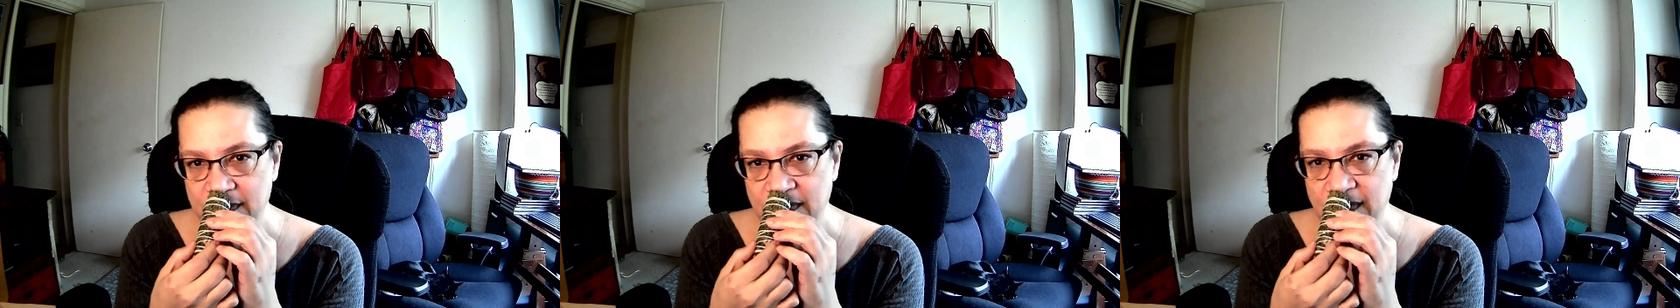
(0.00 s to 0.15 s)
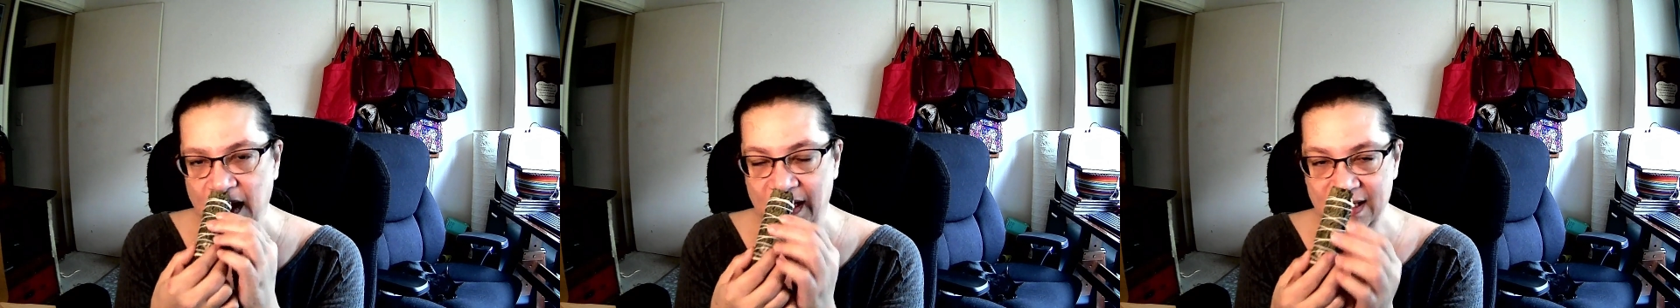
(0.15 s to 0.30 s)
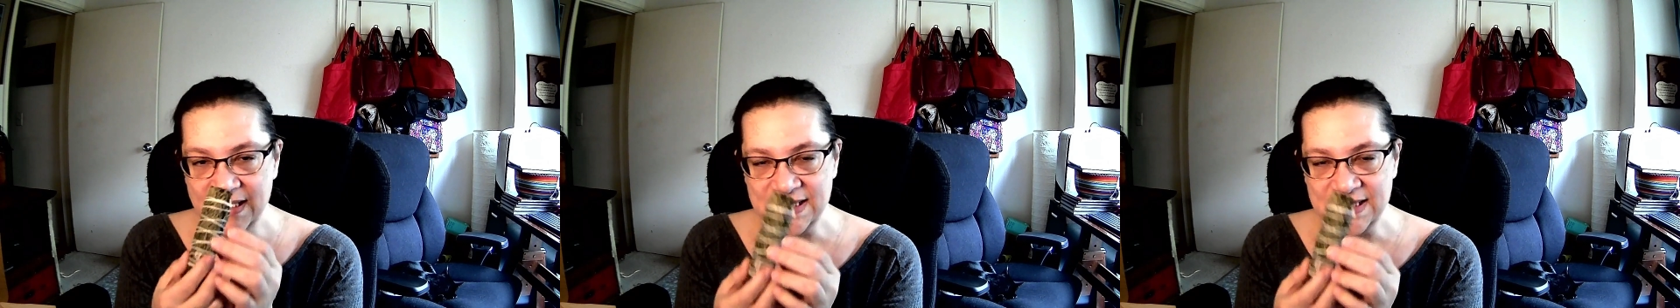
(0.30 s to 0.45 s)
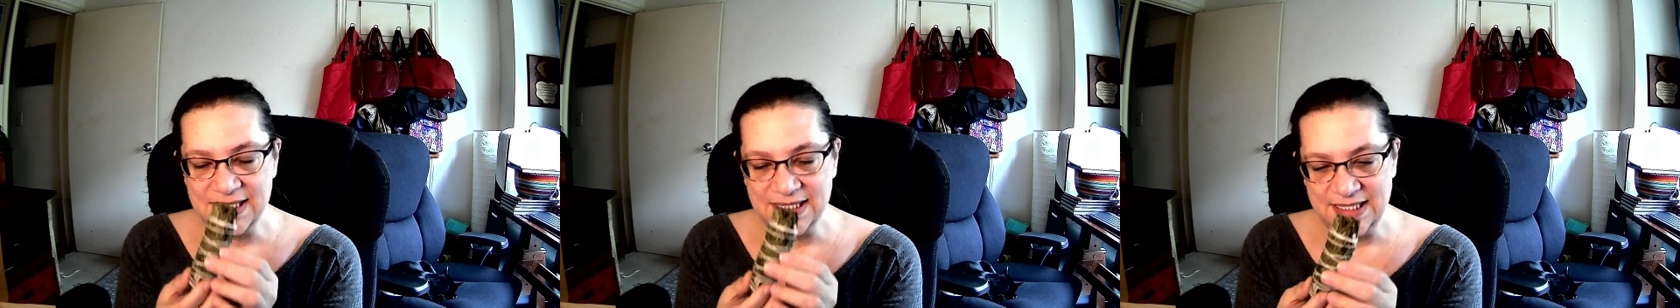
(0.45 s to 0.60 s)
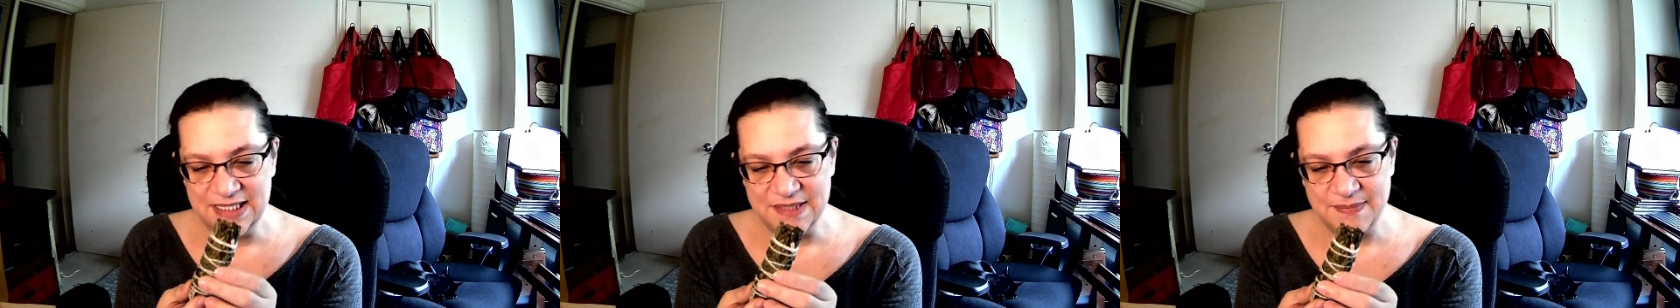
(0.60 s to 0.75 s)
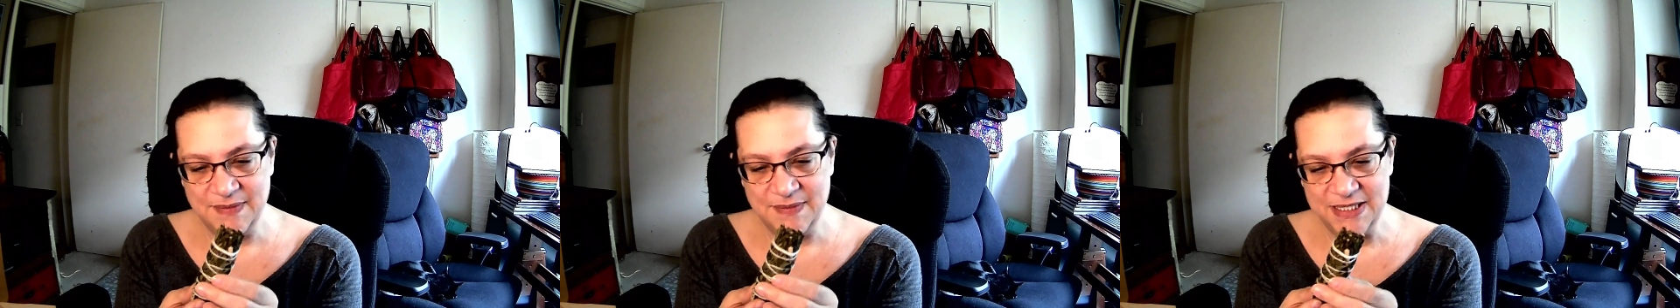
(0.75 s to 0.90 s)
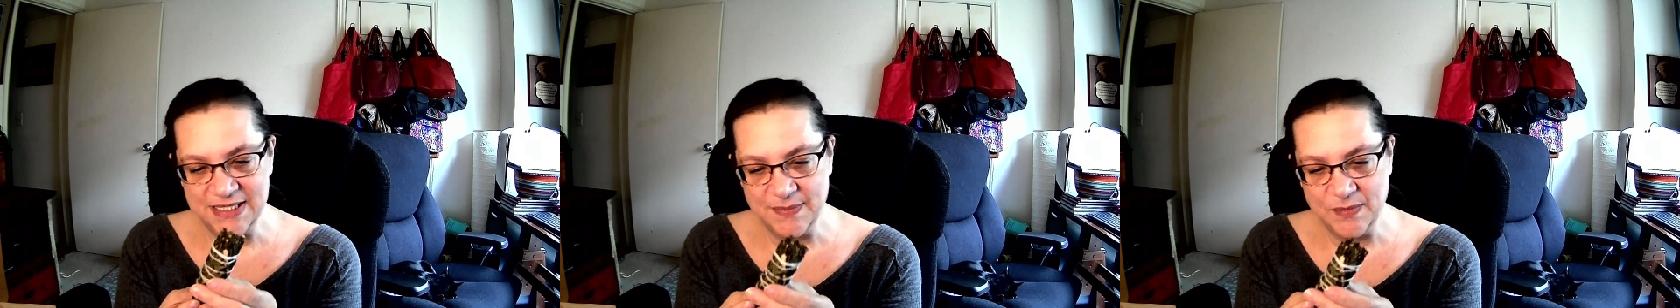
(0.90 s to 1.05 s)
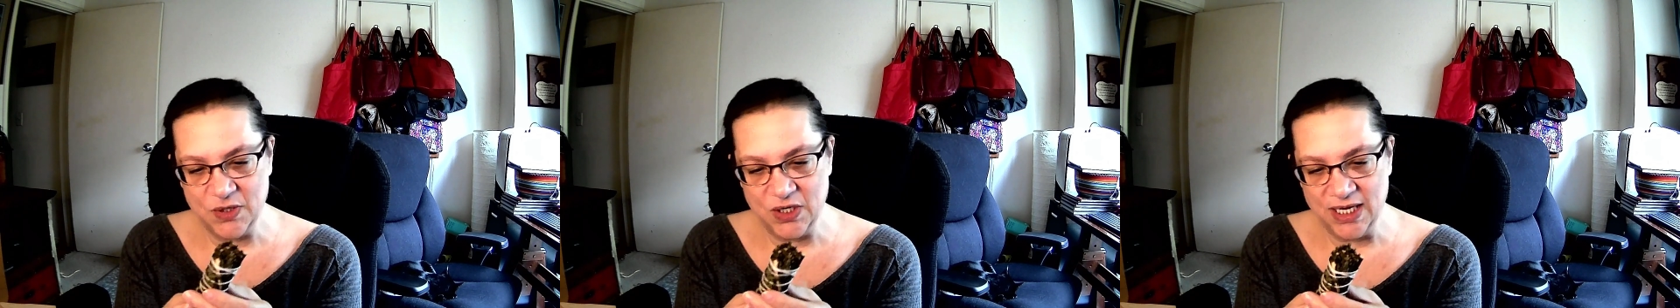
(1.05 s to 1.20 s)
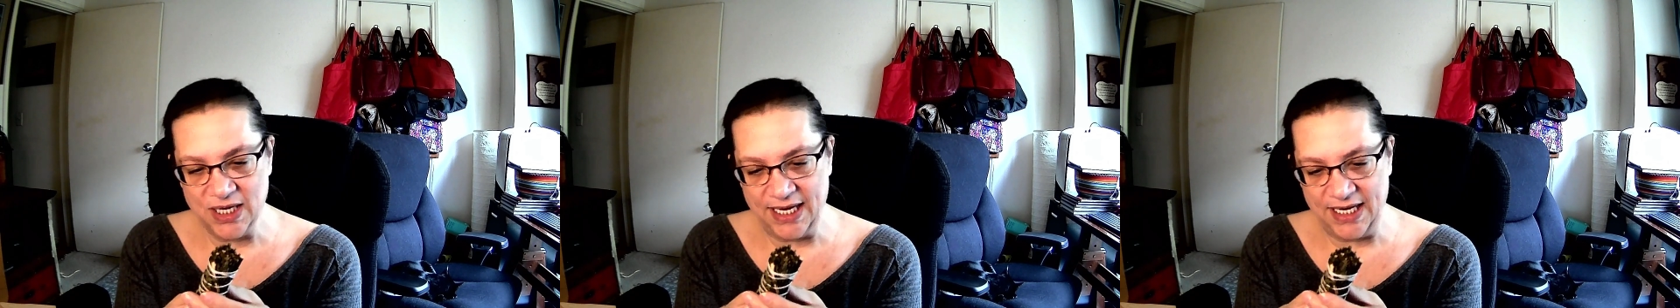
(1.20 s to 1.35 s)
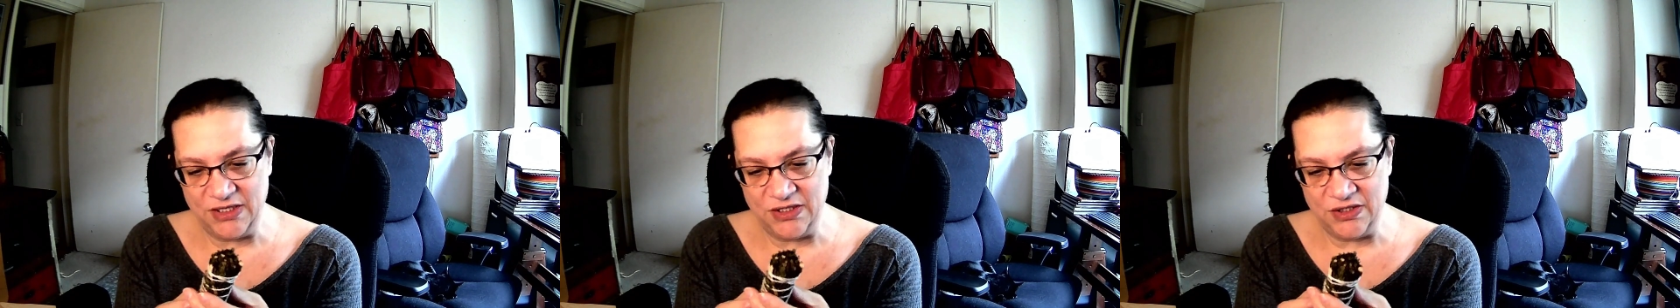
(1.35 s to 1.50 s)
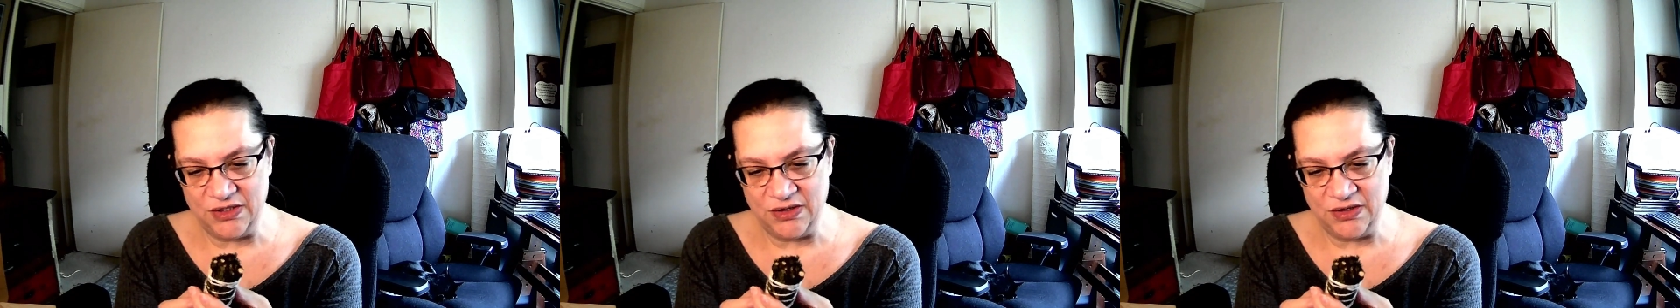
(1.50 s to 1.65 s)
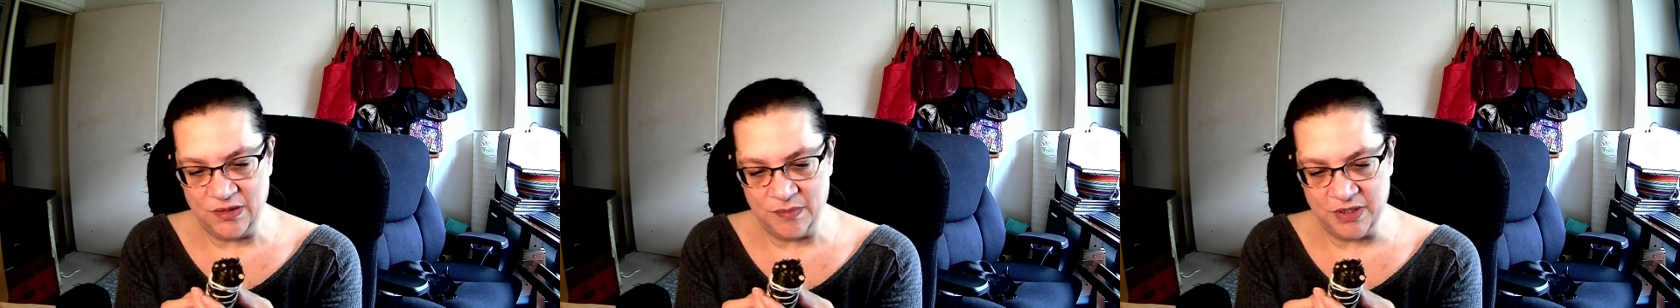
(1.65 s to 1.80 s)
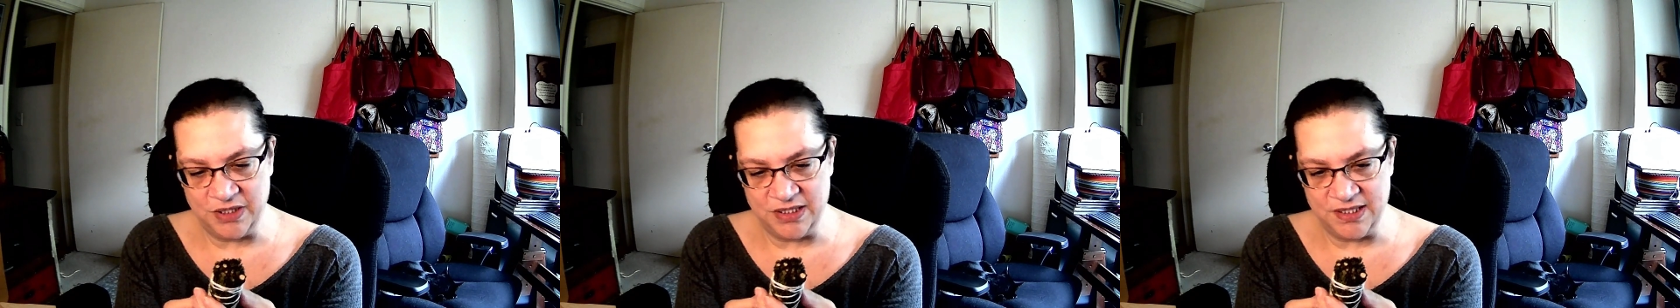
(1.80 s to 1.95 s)
Honestly, it smells more like
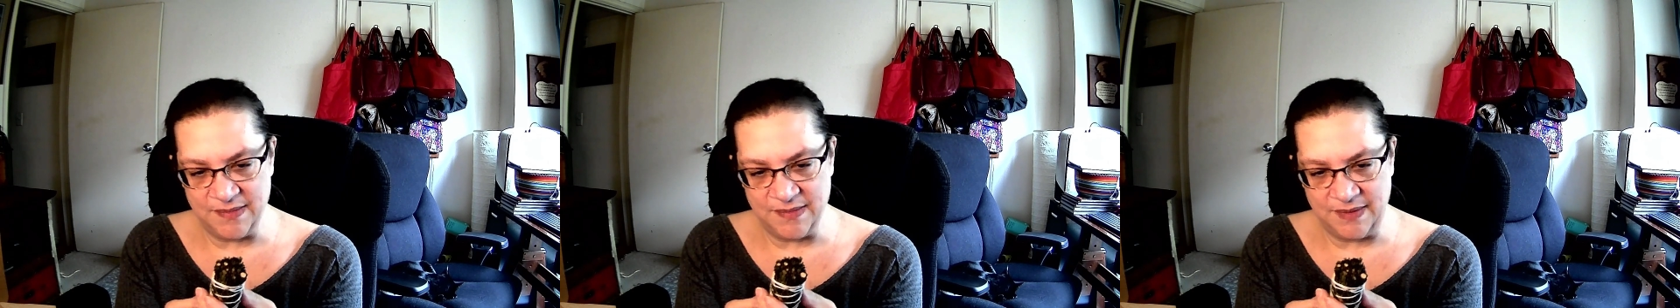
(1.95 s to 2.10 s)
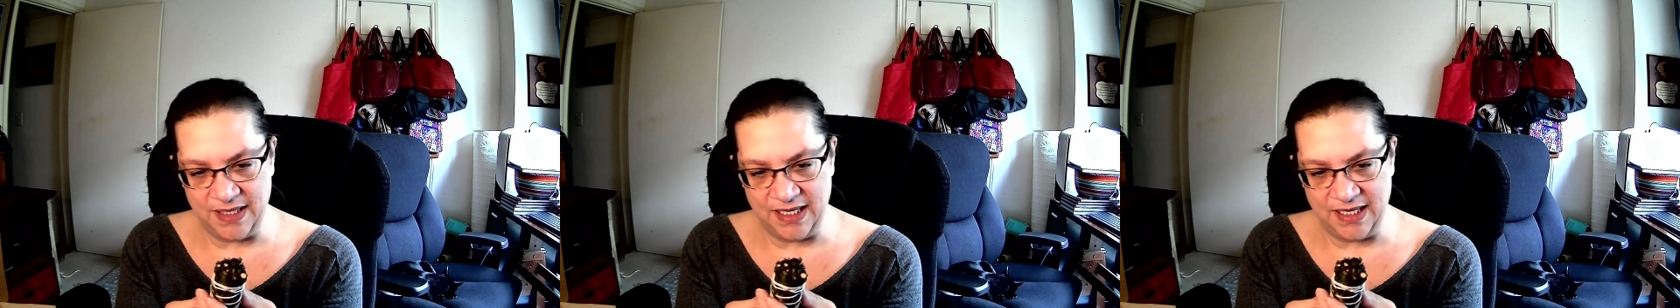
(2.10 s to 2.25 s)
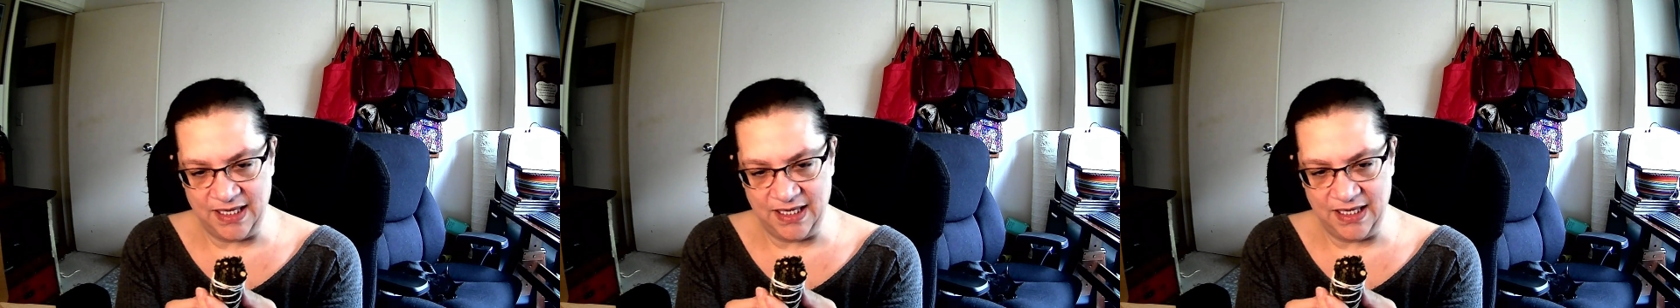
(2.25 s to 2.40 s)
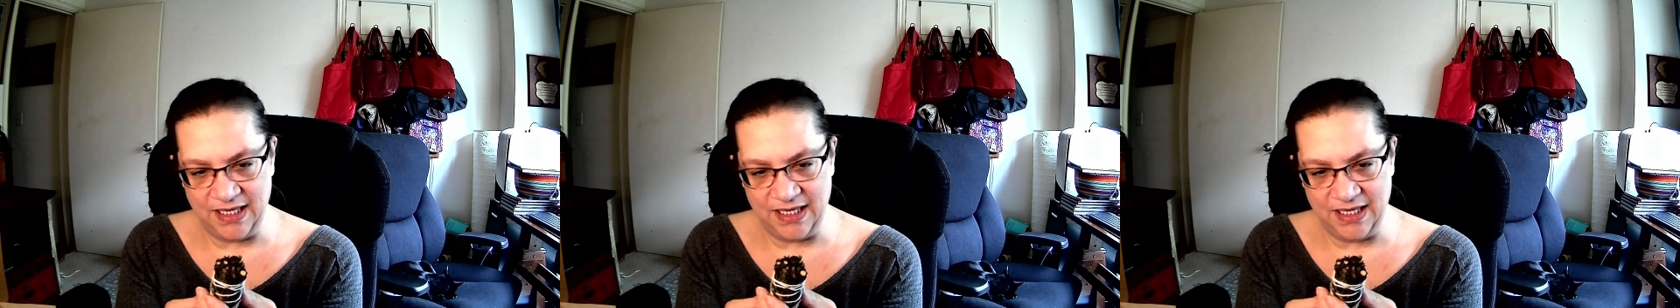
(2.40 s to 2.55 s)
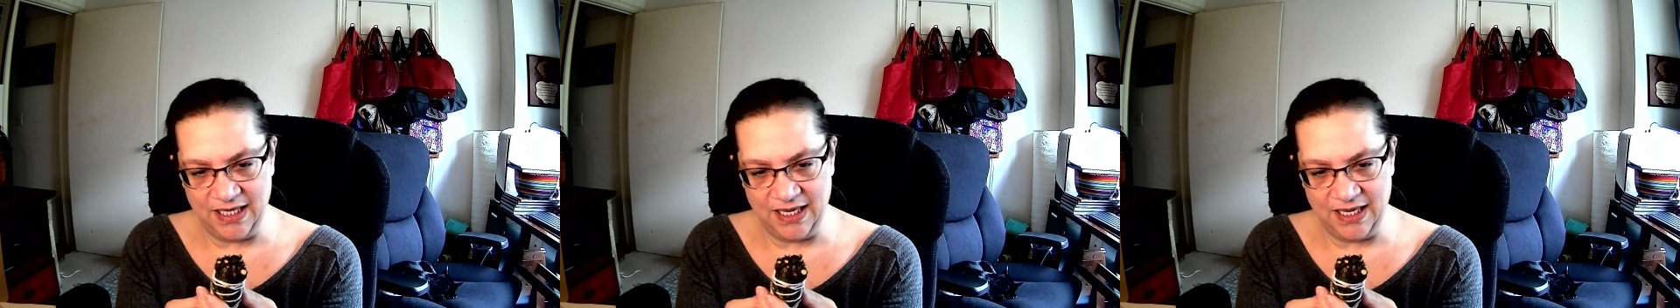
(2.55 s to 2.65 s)
juniper to me.